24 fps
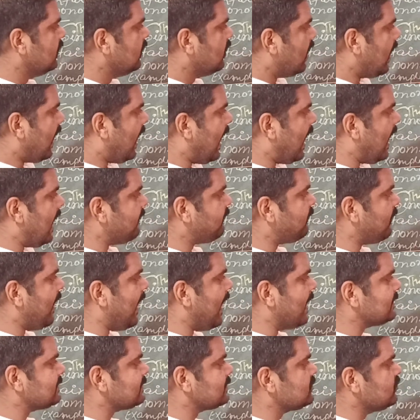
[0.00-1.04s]
Half
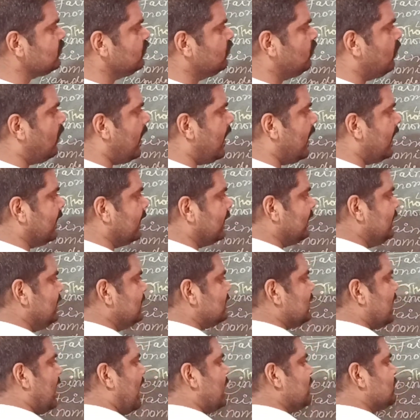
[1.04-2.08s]
xy,
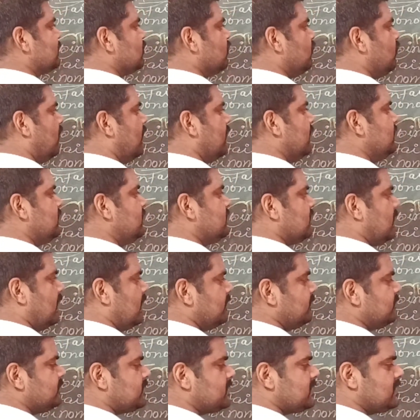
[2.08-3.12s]
it has one
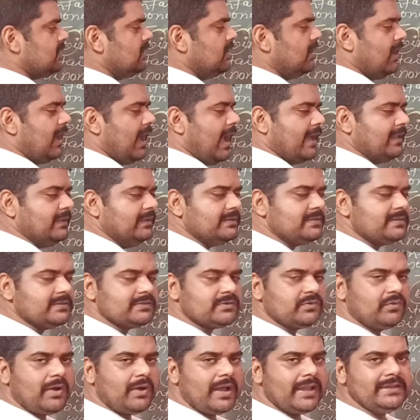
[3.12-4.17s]
term, and this is
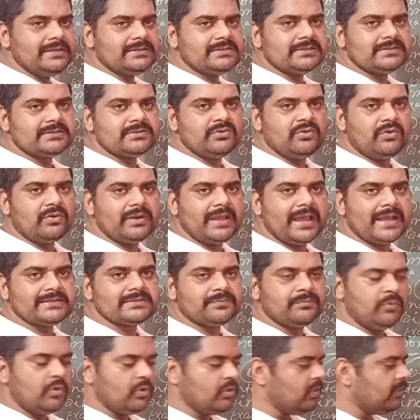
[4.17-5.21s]
why it is known as
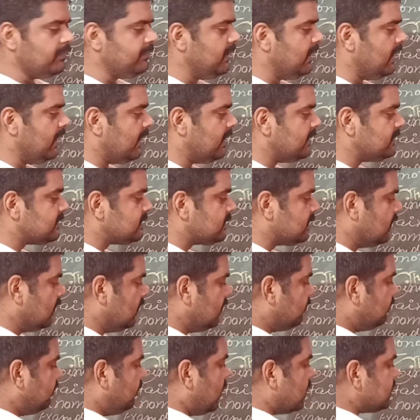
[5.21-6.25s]
monomials.
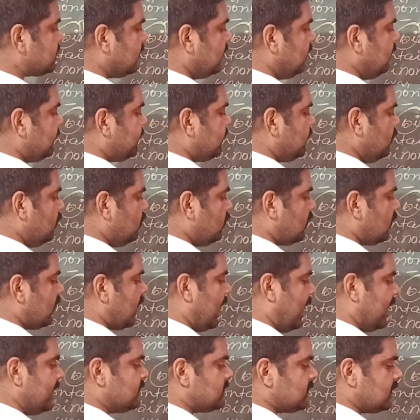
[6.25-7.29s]
But if you
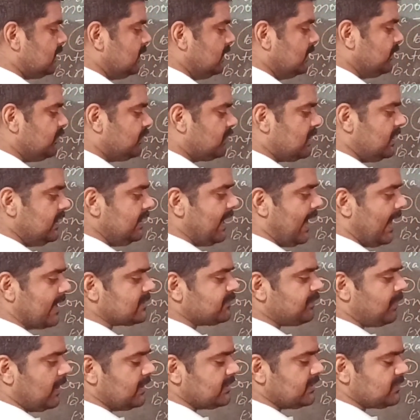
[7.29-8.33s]
write
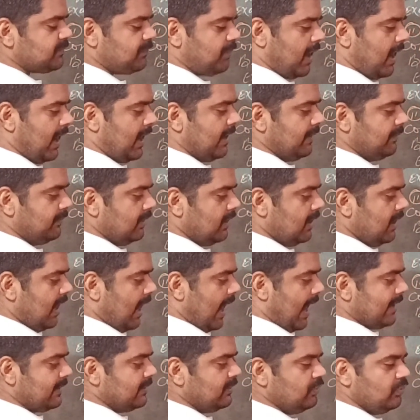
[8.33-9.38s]
3x plus 5,
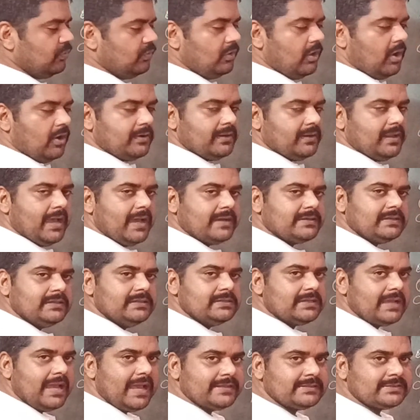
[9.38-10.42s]
and you know that it
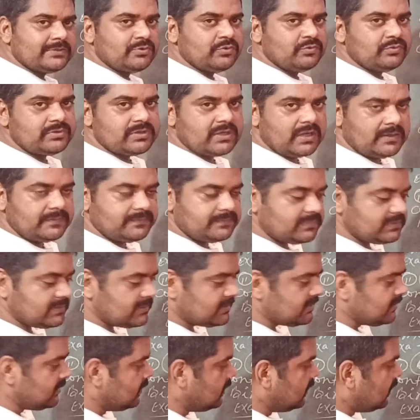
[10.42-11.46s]
has two
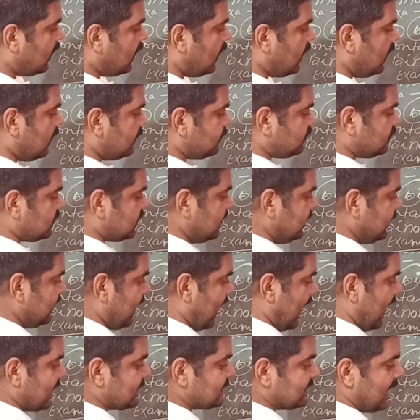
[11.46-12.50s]
terms,
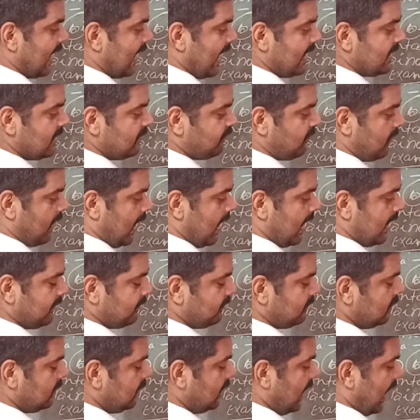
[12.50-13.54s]
3x and
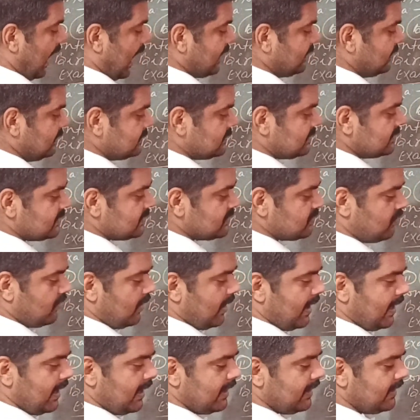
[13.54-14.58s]
5, and this is
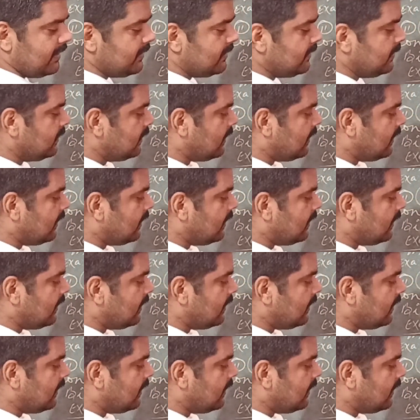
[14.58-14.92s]
why